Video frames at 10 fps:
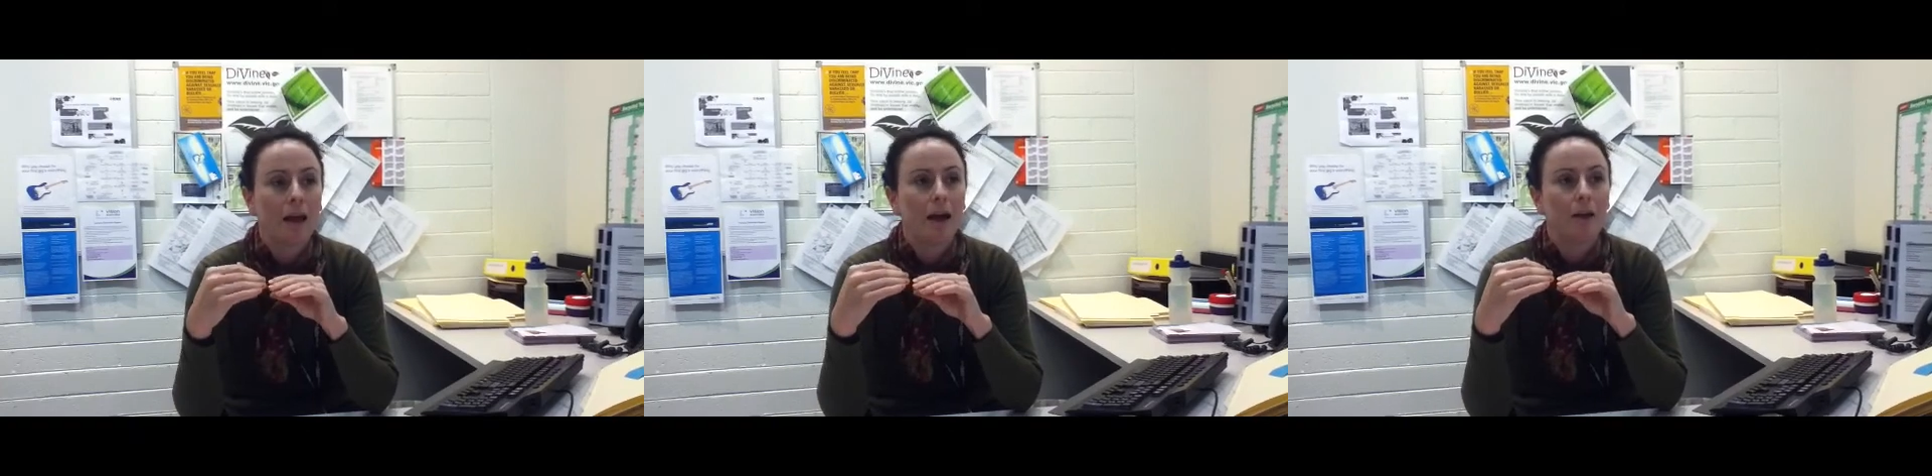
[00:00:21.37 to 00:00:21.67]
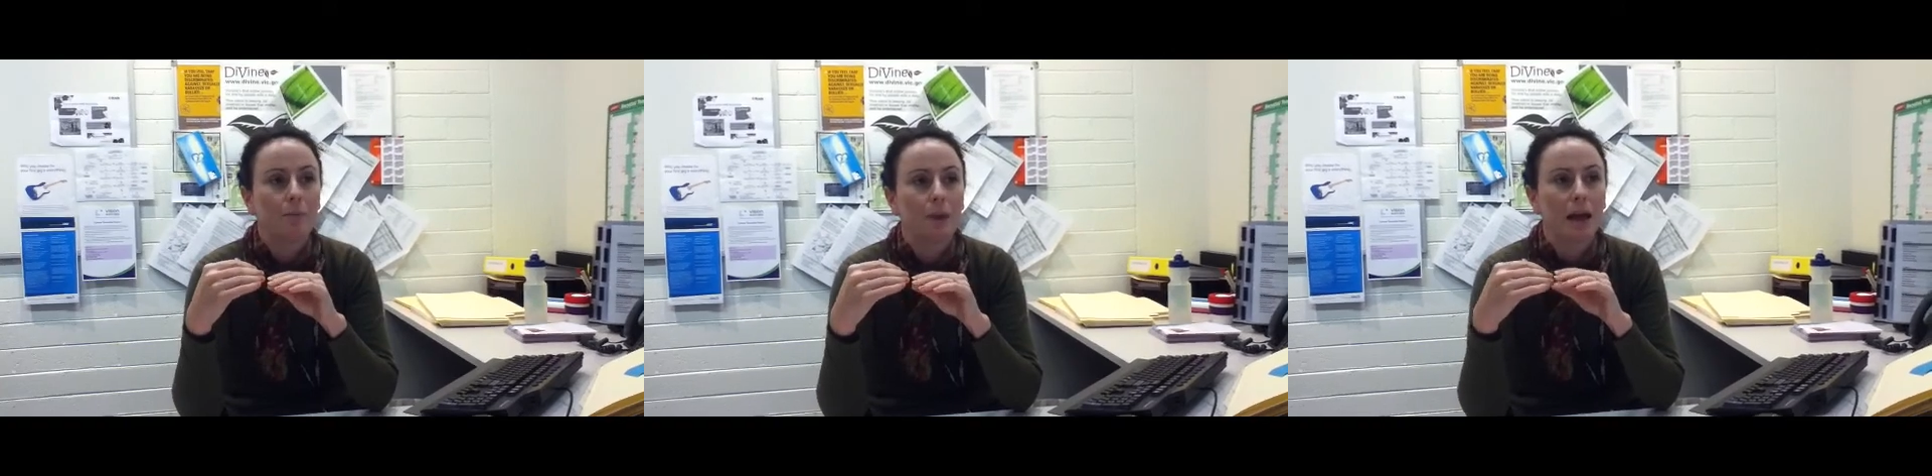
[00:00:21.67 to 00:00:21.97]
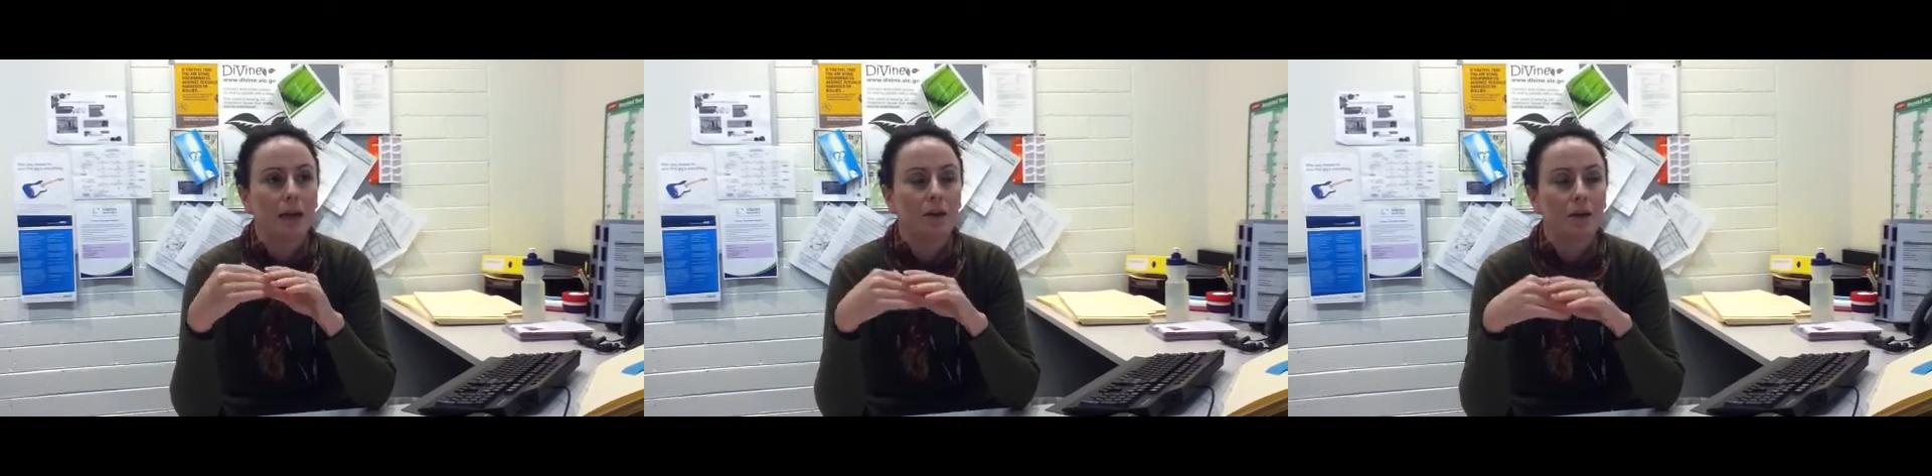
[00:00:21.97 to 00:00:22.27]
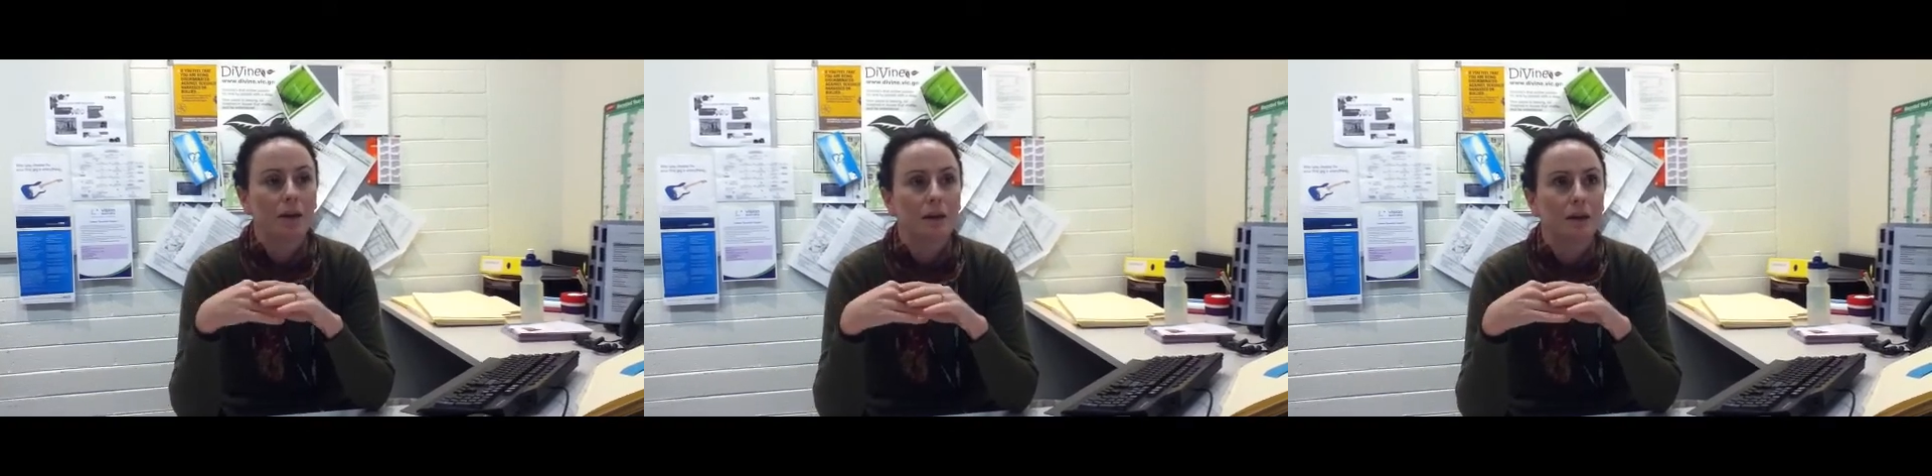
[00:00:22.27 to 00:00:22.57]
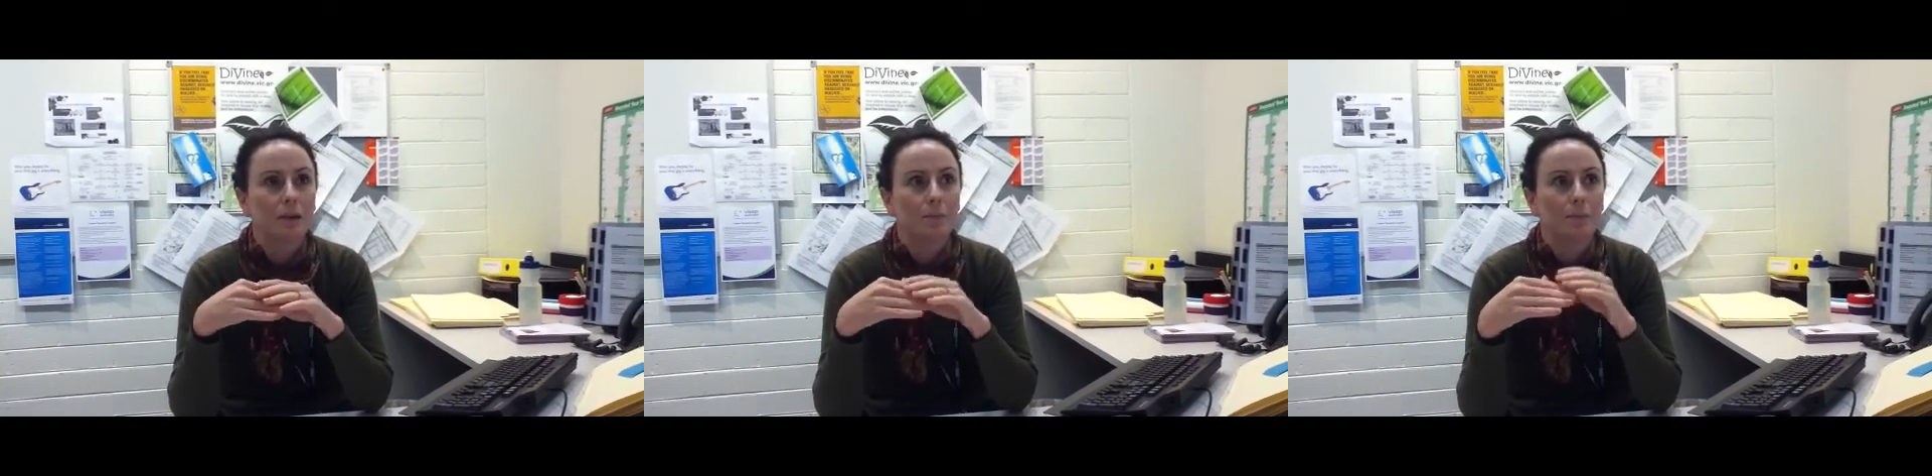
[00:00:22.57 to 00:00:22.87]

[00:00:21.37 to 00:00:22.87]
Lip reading: and I